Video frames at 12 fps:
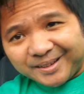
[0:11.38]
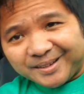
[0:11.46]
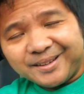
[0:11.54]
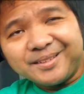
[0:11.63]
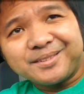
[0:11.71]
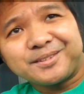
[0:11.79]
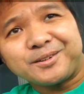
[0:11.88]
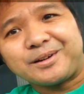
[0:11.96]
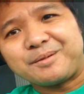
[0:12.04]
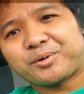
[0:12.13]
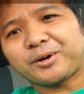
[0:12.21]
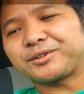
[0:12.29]
guys, so
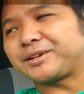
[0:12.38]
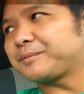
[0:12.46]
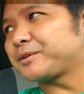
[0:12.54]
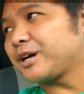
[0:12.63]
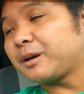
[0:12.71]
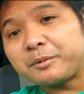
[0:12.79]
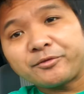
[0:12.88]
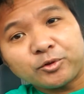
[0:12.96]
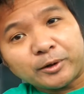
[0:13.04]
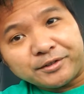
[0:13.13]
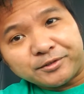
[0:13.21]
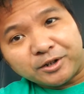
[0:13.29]
I'm parked at Epcot.
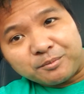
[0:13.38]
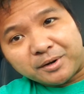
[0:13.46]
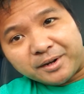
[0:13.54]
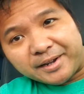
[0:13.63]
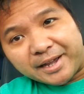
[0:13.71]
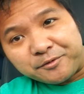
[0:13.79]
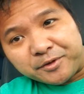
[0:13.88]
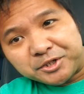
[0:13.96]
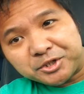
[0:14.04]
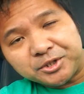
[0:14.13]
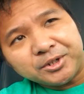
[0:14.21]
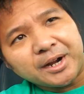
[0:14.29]
Before I start my
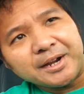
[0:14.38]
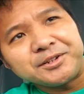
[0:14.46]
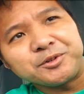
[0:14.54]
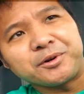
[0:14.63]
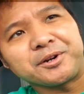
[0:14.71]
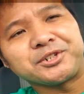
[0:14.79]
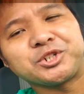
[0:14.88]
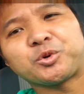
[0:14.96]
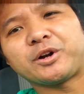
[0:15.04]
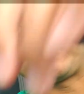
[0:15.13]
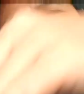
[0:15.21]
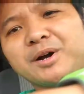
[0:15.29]
adventure, I do want to
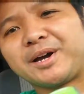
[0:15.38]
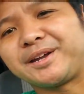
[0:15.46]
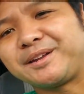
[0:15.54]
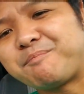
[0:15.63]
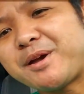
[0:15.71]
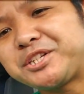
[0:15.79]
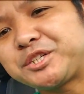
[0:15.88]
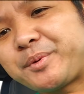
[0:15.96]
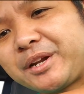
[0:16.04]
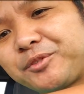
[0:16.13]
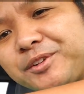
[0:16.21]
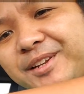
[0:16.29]
show off my magic
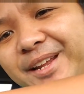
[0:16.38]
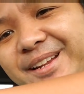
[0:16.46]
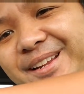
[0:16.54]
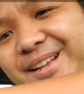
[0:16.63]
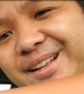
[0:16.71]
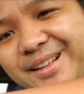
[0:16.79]
band for today.